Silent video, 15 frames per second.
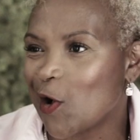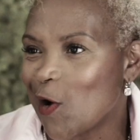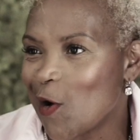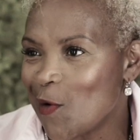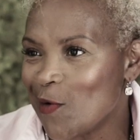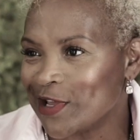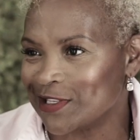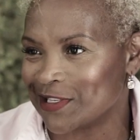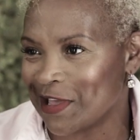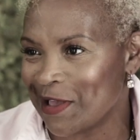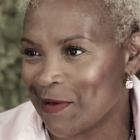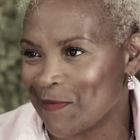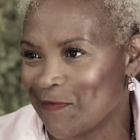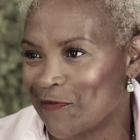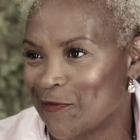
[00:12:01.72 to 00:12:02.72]

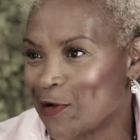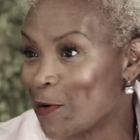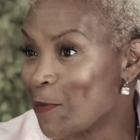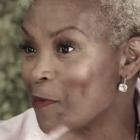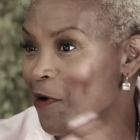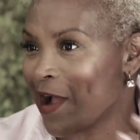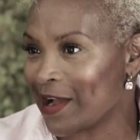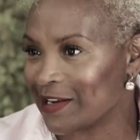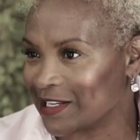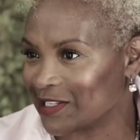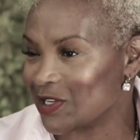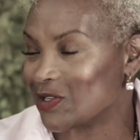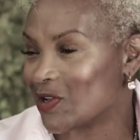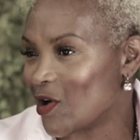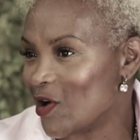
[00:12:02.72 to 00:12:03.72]
co-exam for your
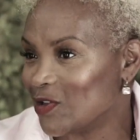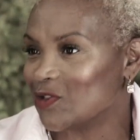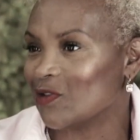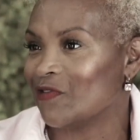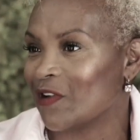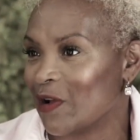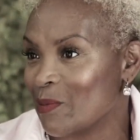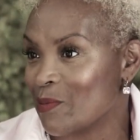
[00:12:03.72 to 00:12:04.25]
practice is also very